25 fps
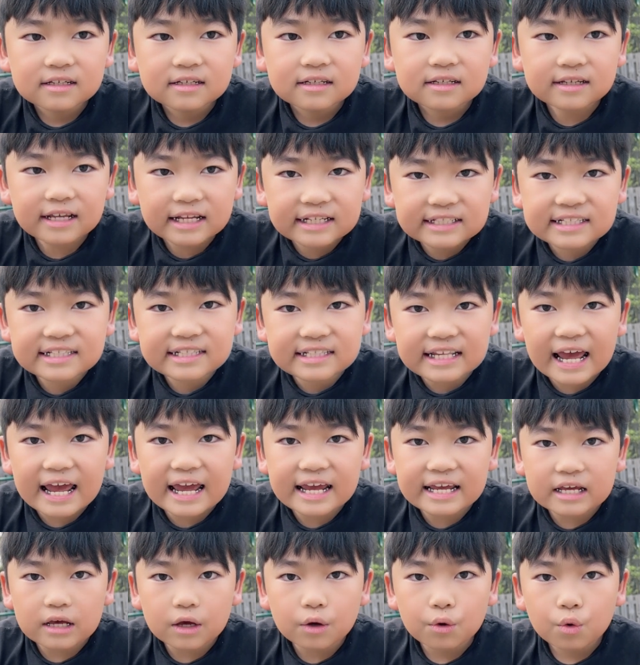can
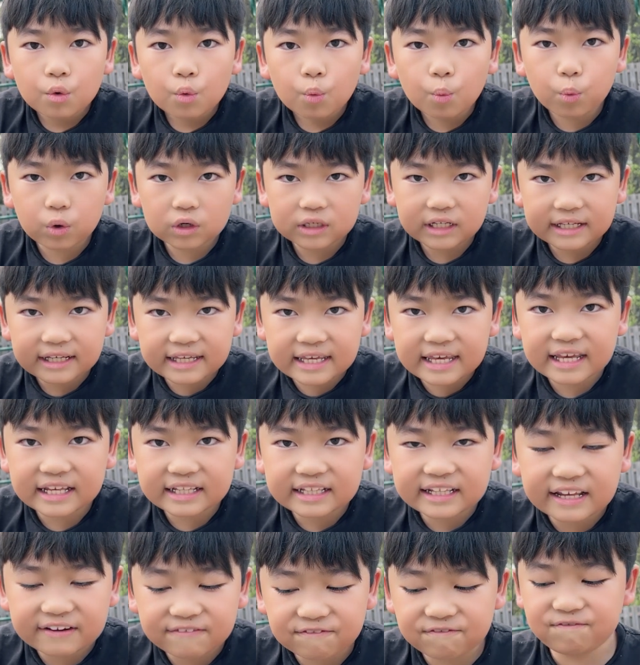say what a kid
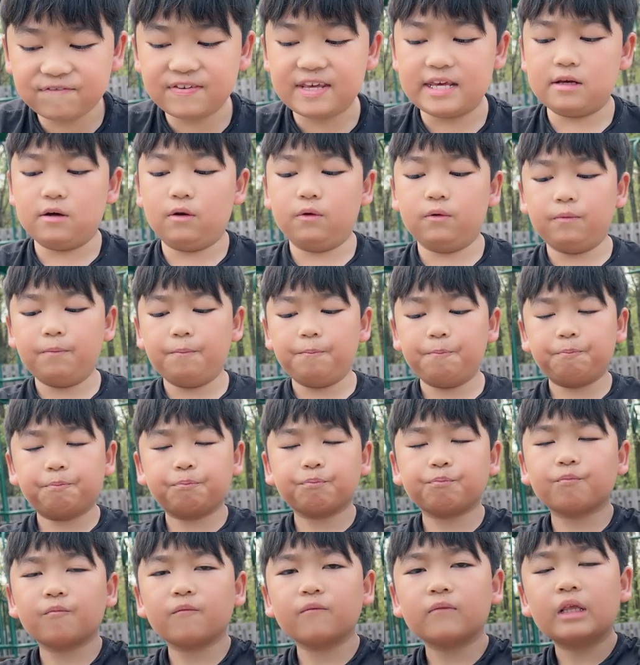can feel.
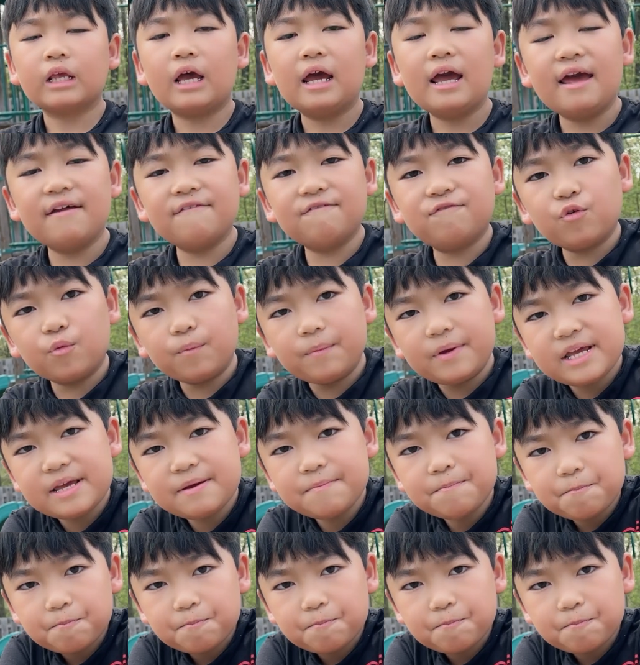And for me,